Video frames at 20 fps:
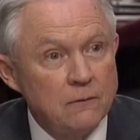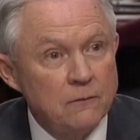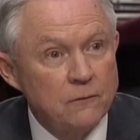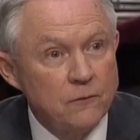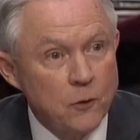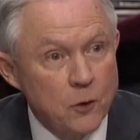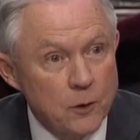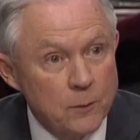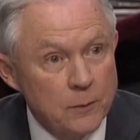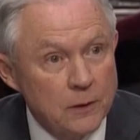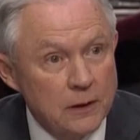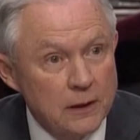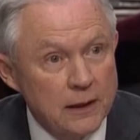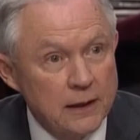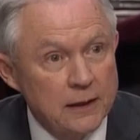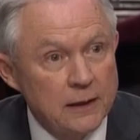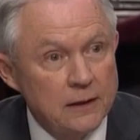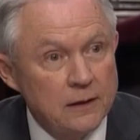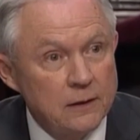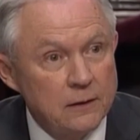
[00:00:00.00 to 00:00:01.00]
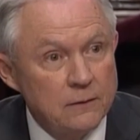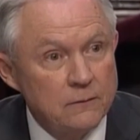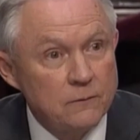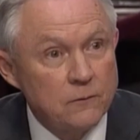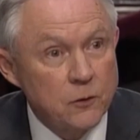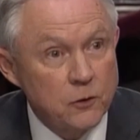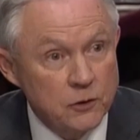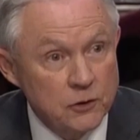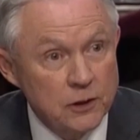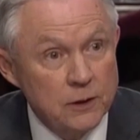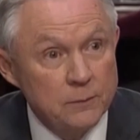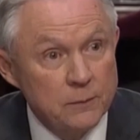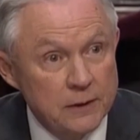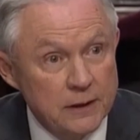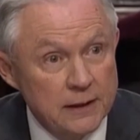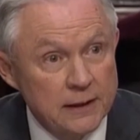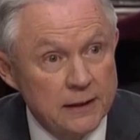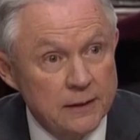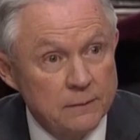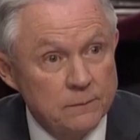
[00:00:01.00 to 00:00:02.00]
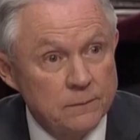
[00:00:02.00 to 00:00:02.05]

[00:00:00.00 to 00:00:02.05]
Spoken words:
formulated for some time.